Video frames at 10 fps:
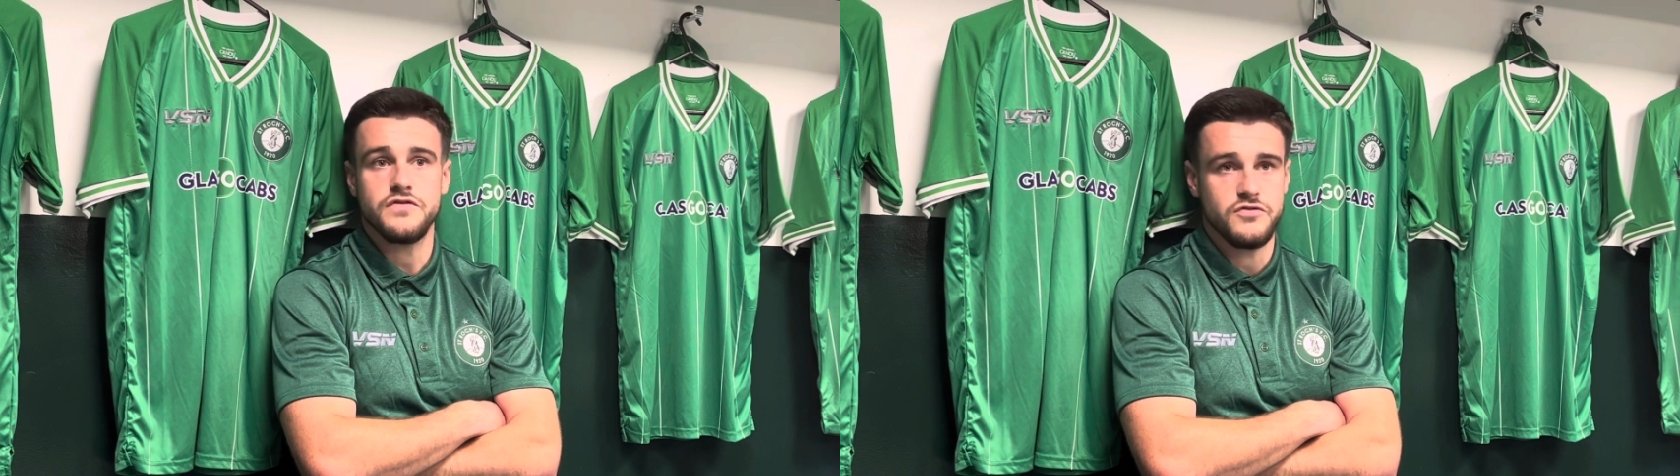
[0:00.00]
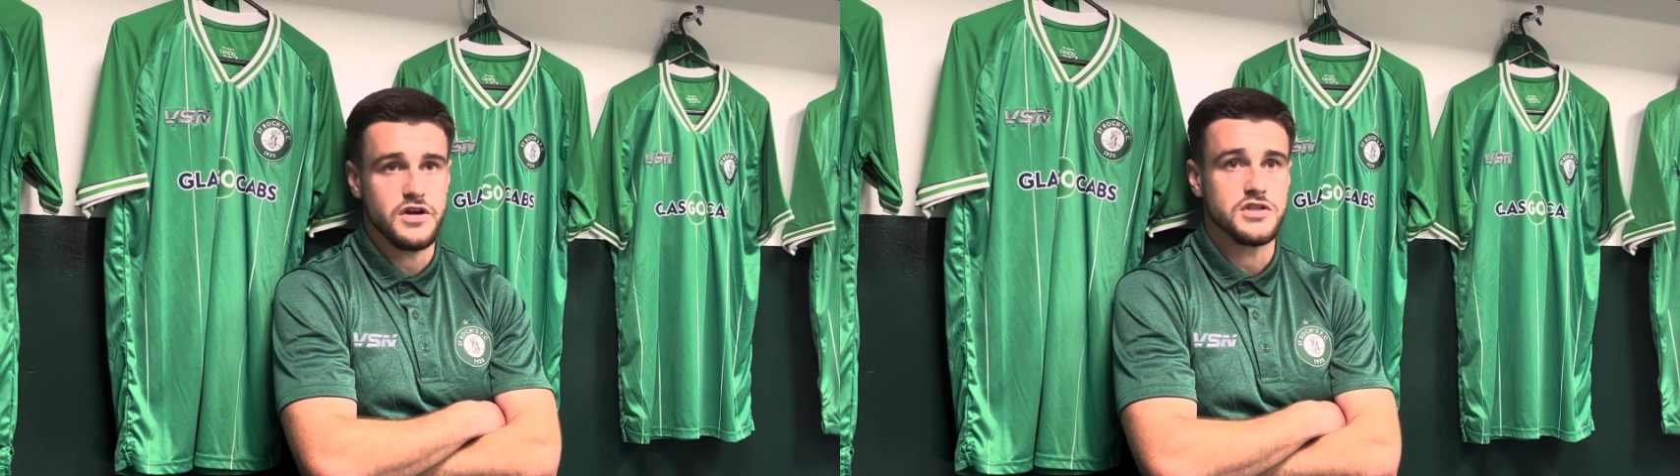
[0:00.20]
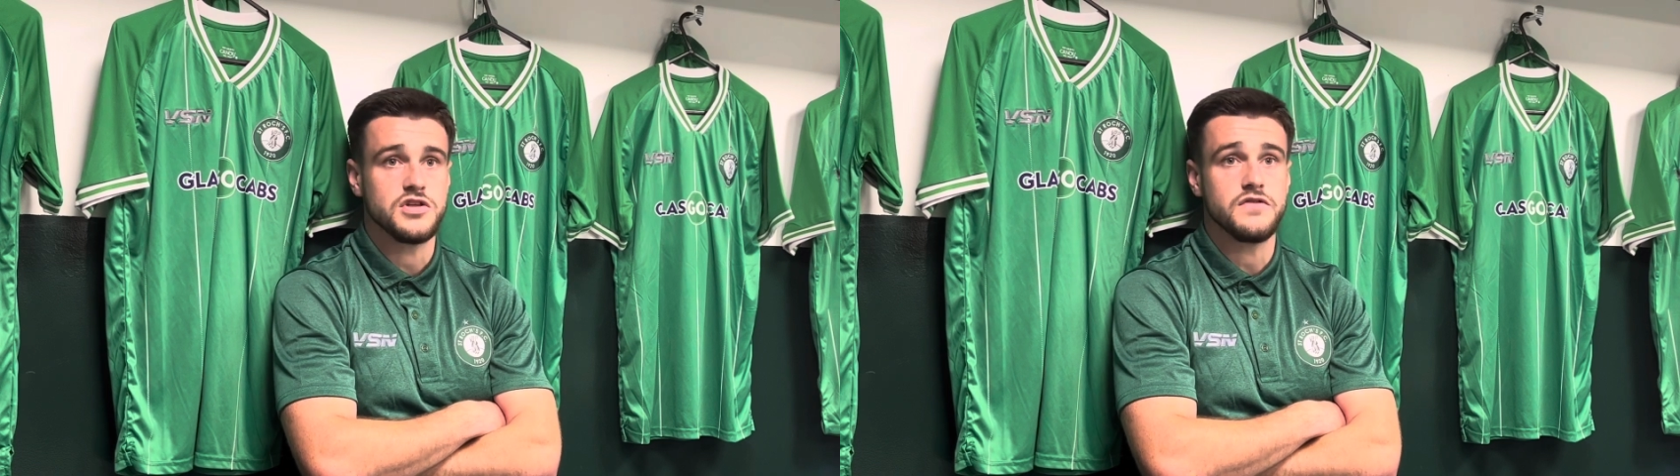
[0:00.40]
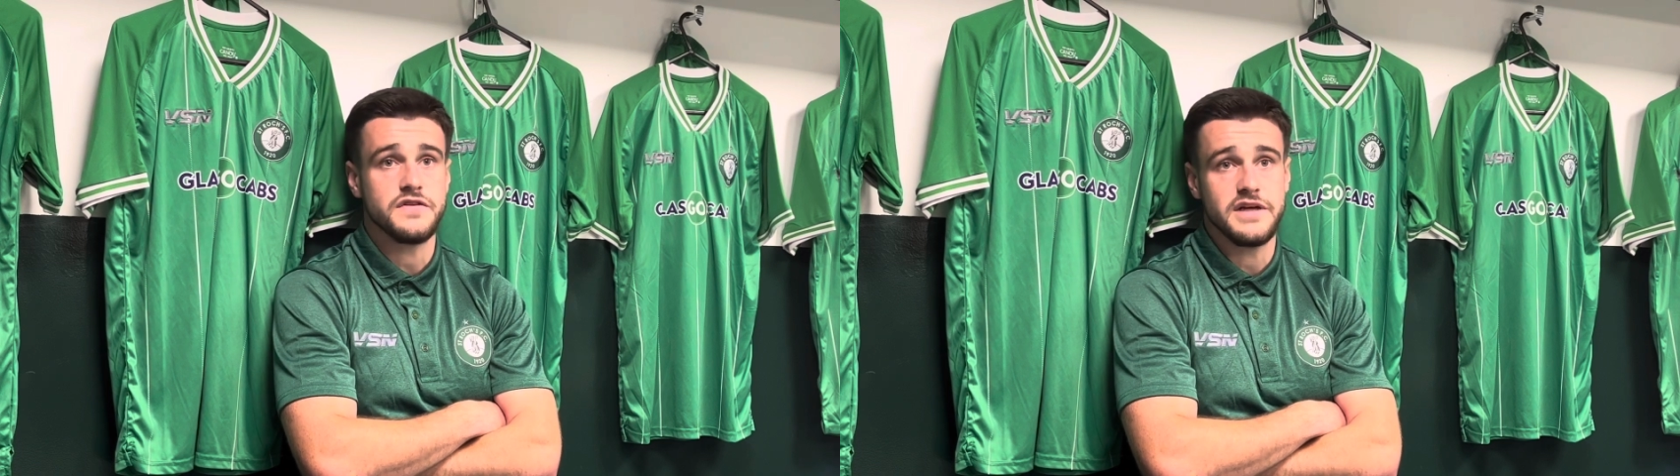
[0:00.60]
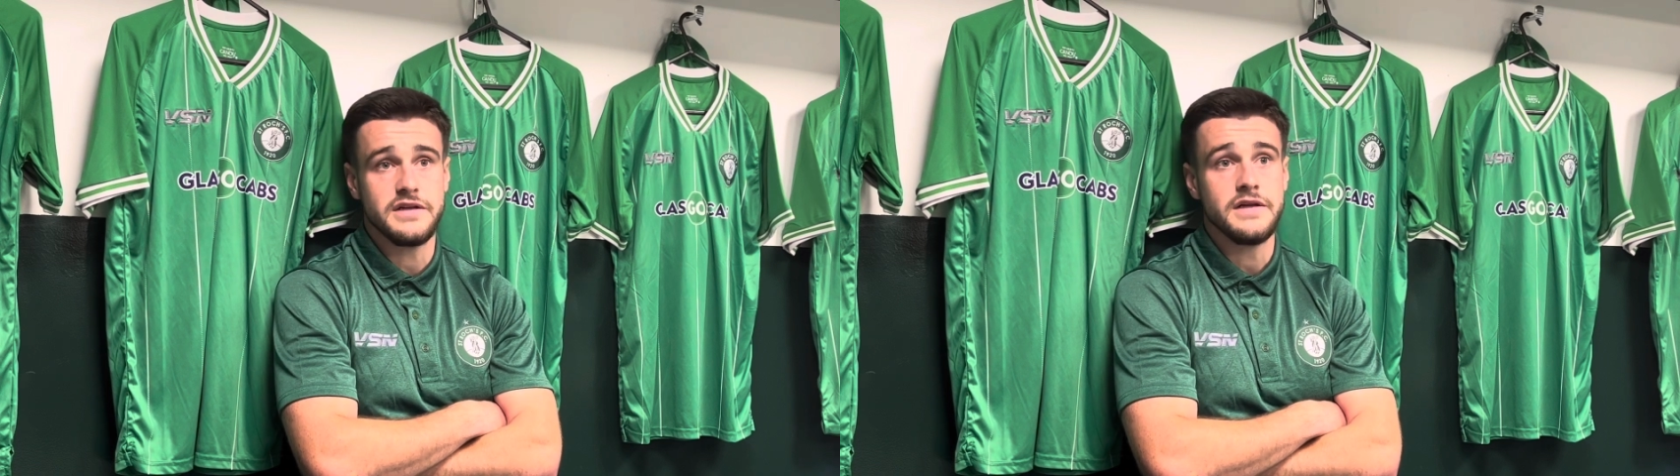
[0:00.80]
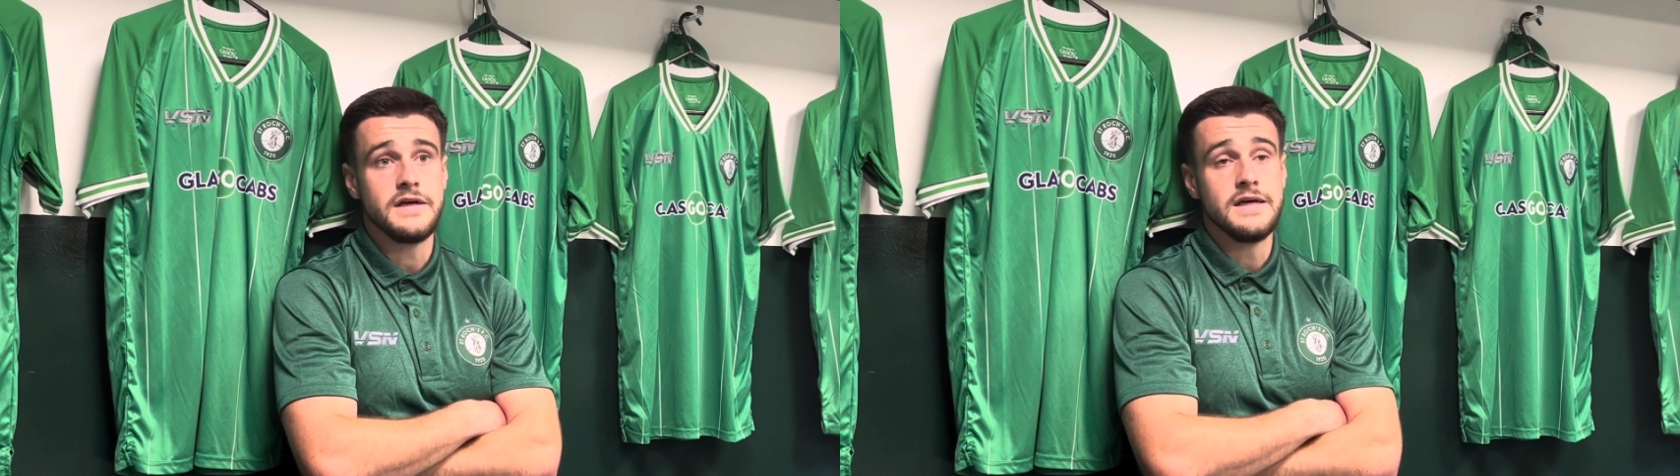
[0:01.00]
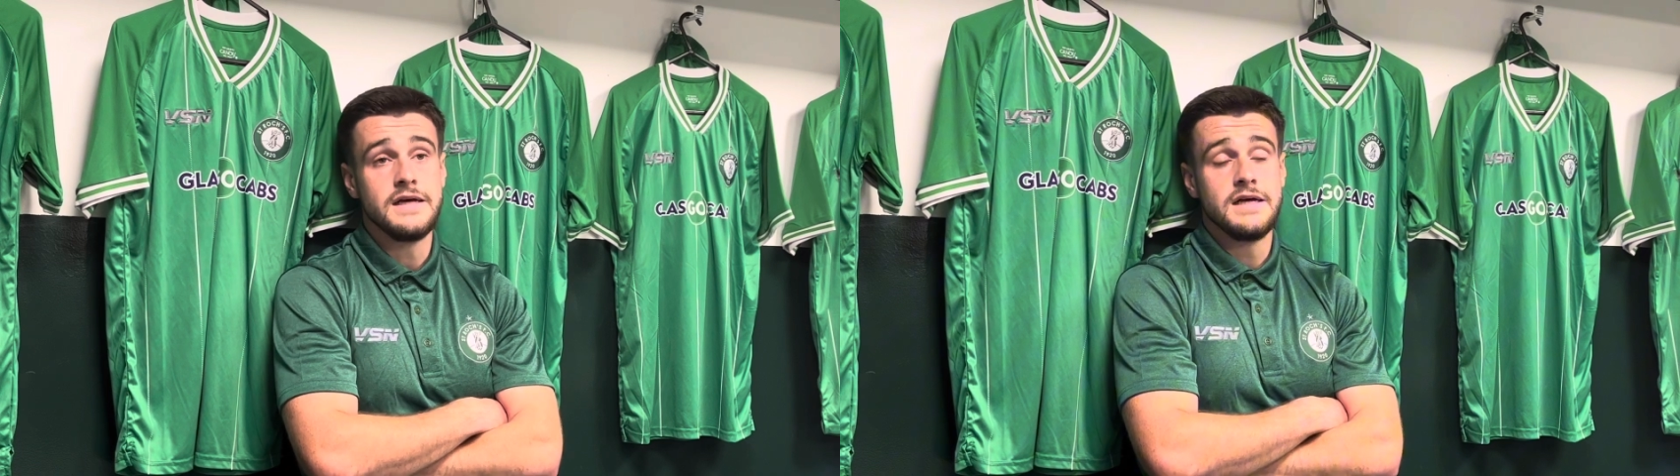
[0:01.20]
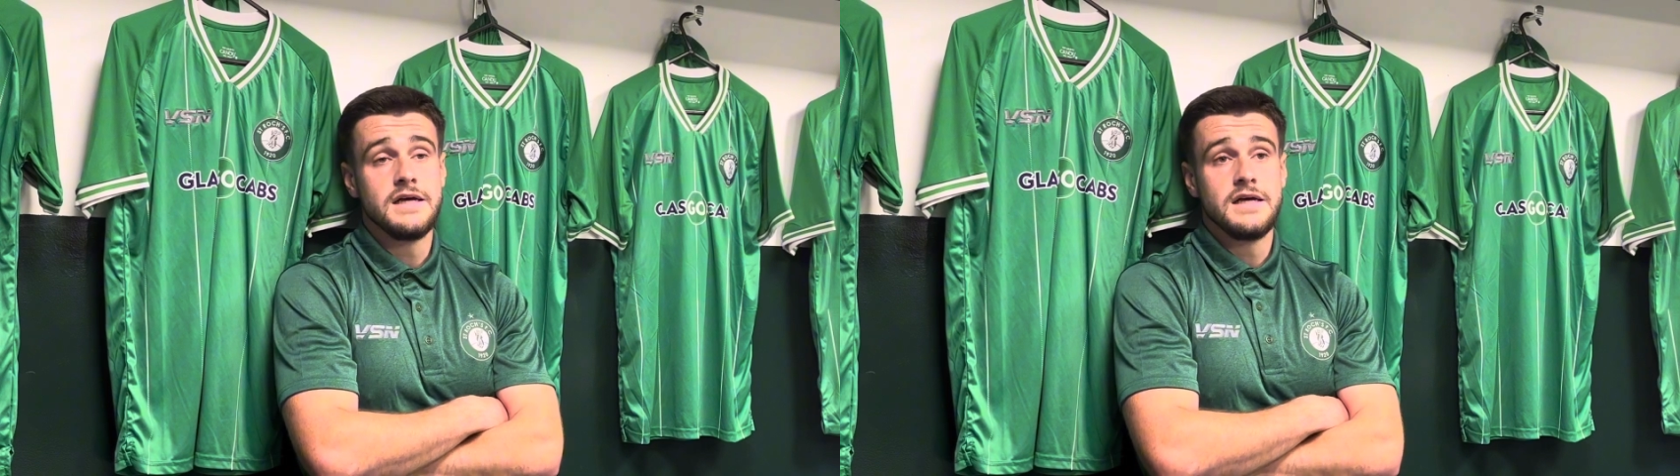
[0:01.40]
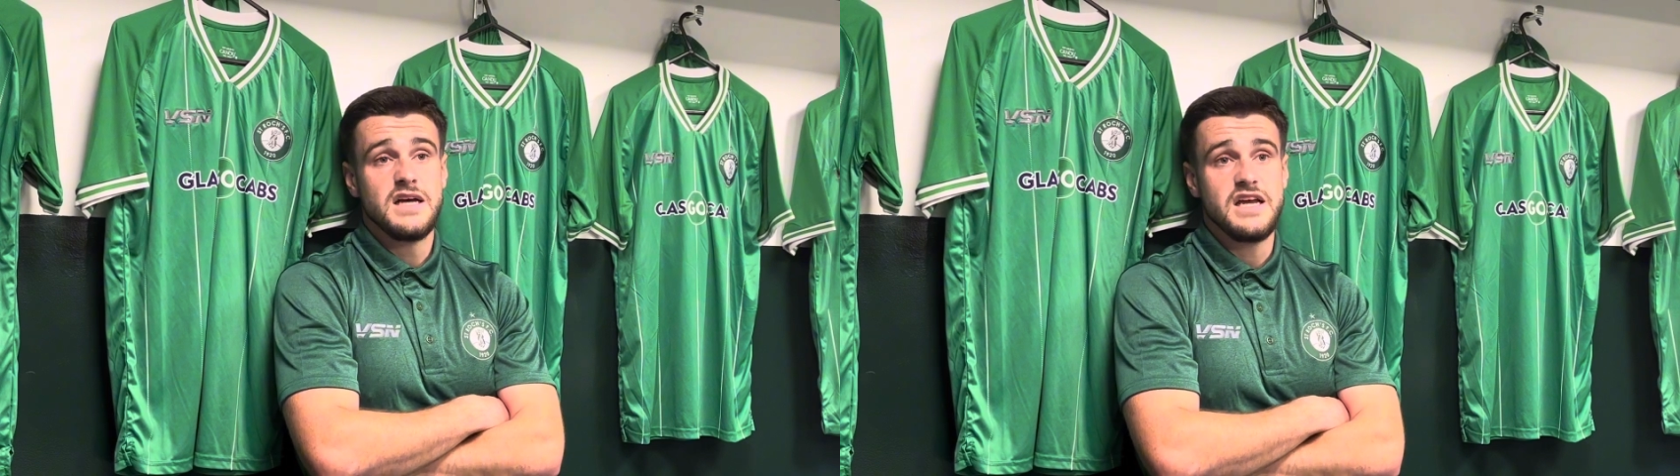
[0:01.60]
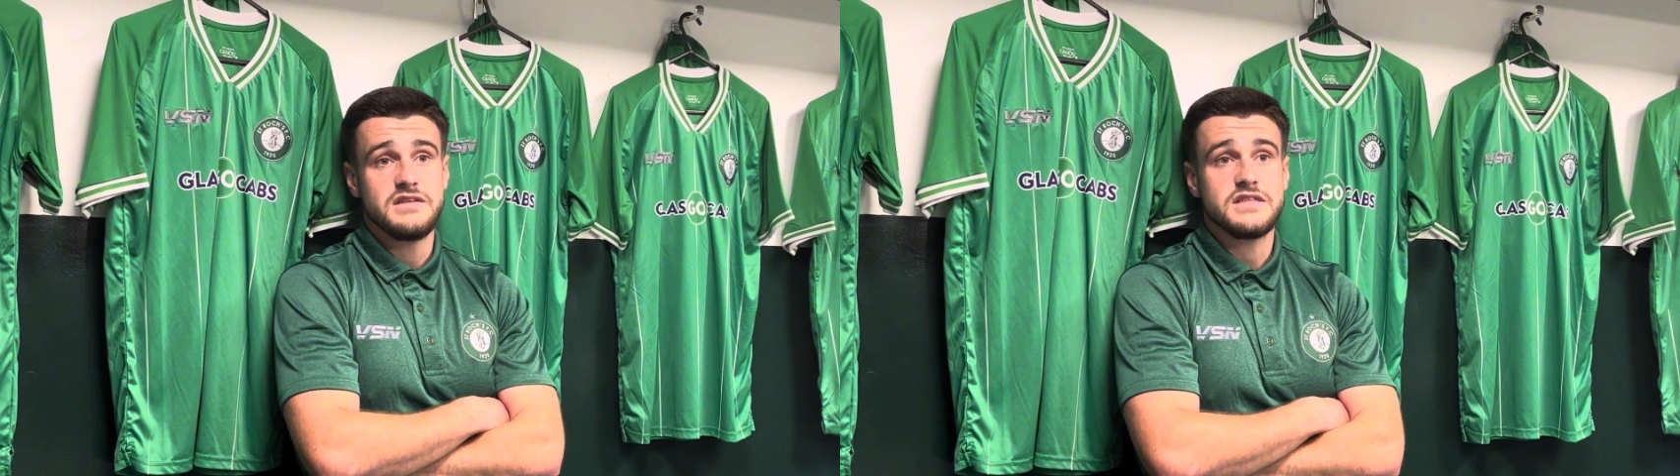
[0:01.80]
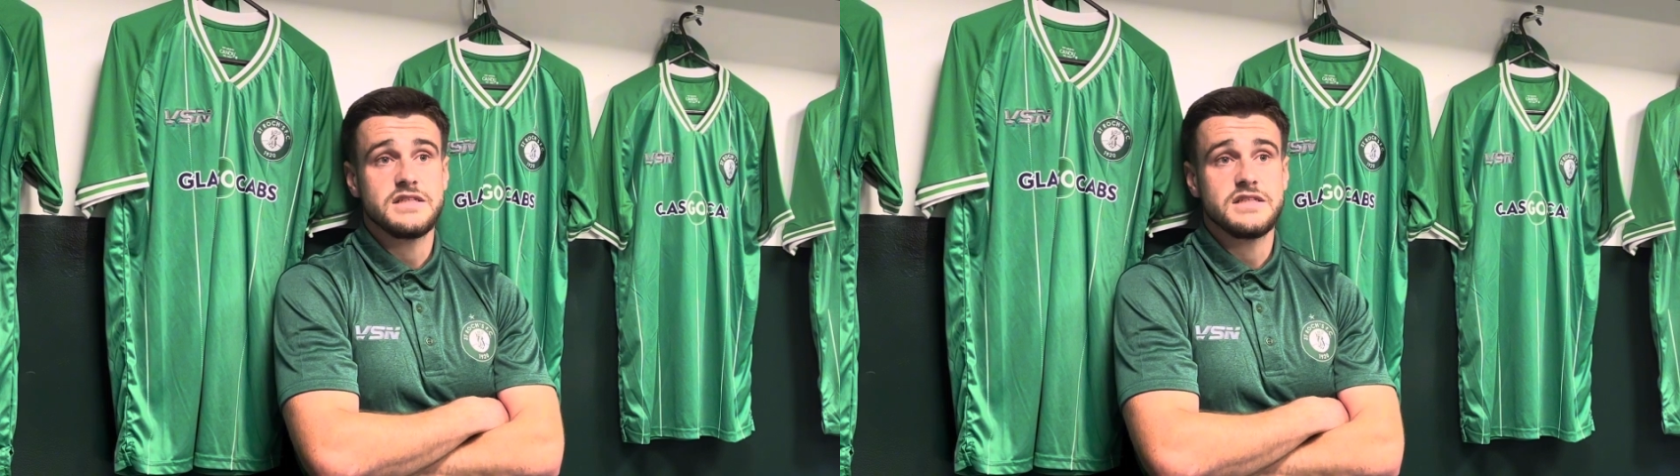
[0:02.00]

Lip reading: and then it